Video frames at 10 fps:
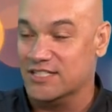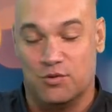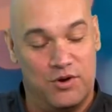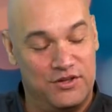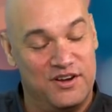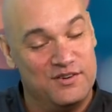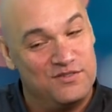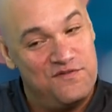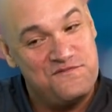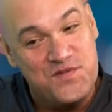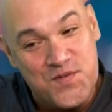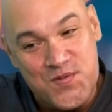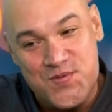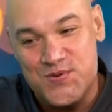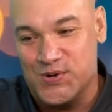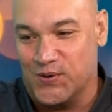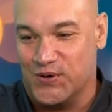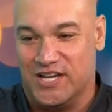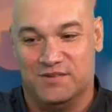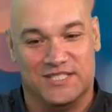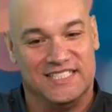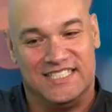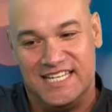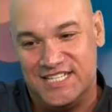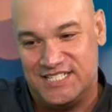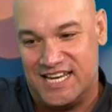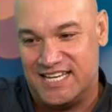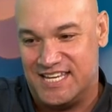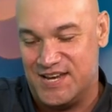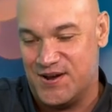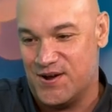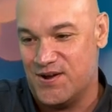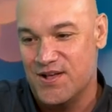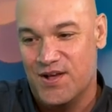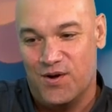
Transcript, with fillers: So whether it was food or it was DJ gear